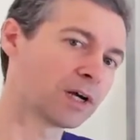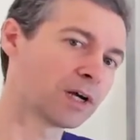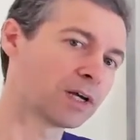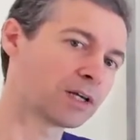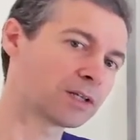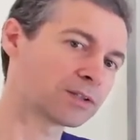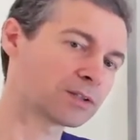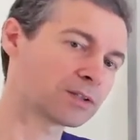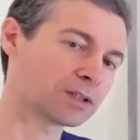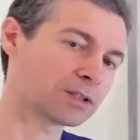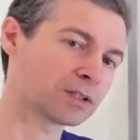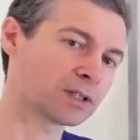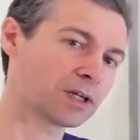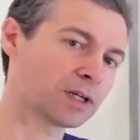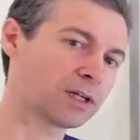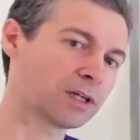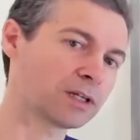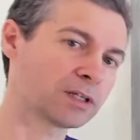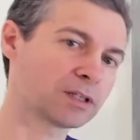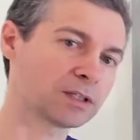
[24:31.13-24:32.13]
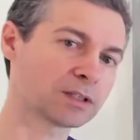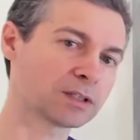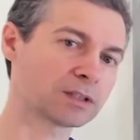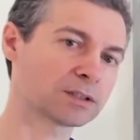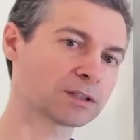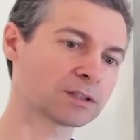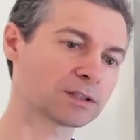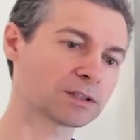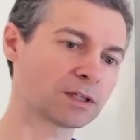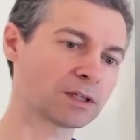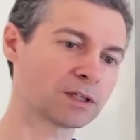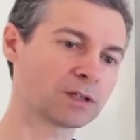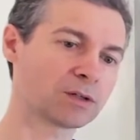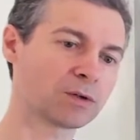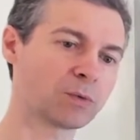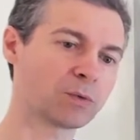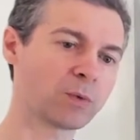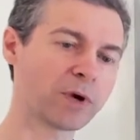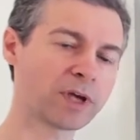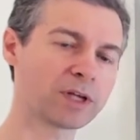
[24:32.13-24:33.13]
is there a
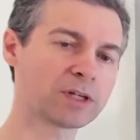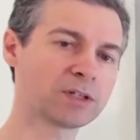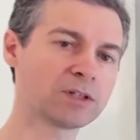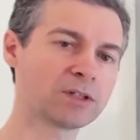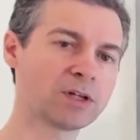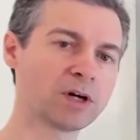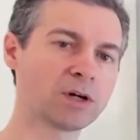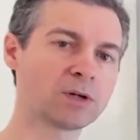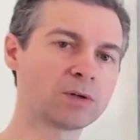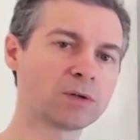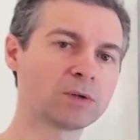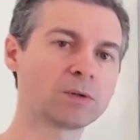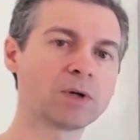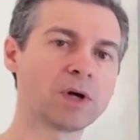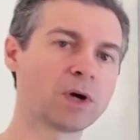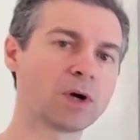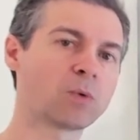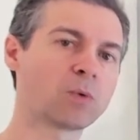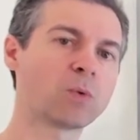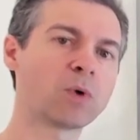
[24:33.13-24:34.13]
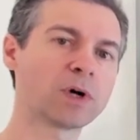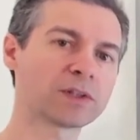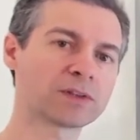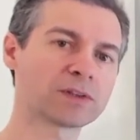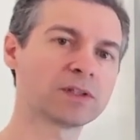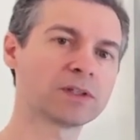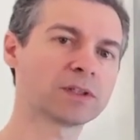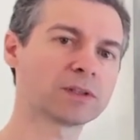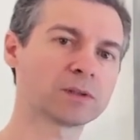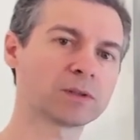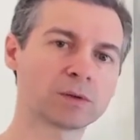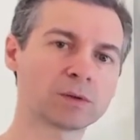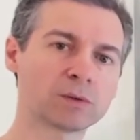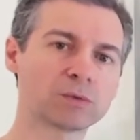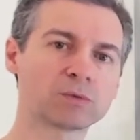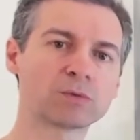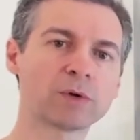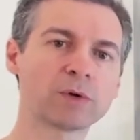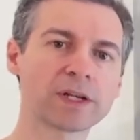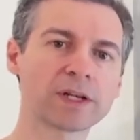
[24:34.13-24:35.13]
way to know what the
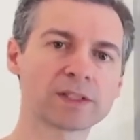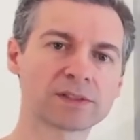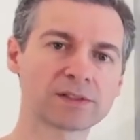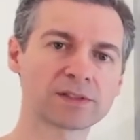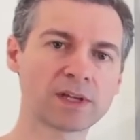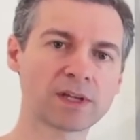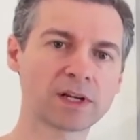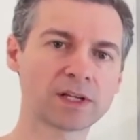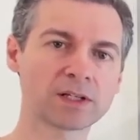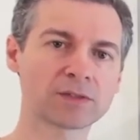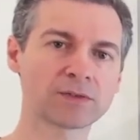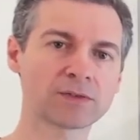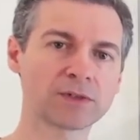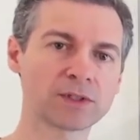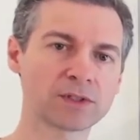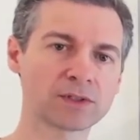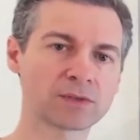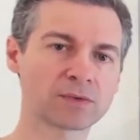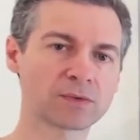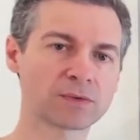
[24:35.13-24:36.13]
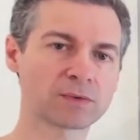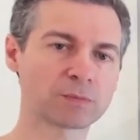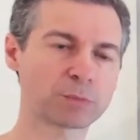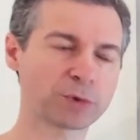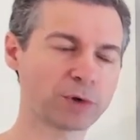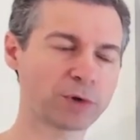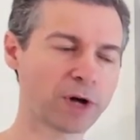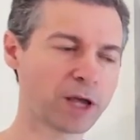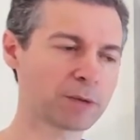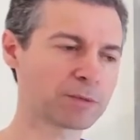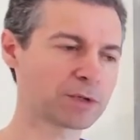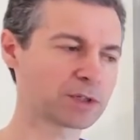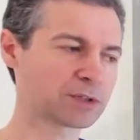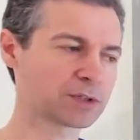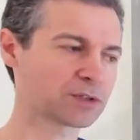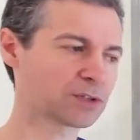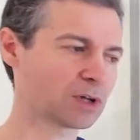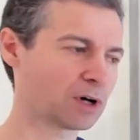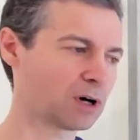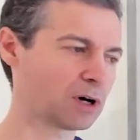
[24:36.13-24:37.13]
right setting of these
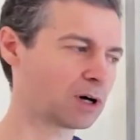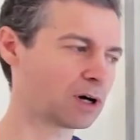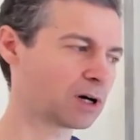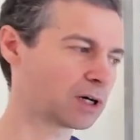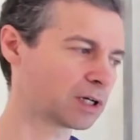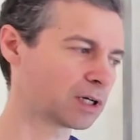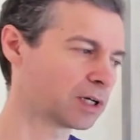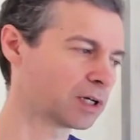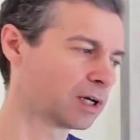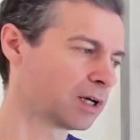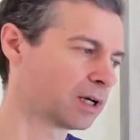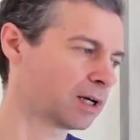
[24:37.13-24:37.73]
parameters are?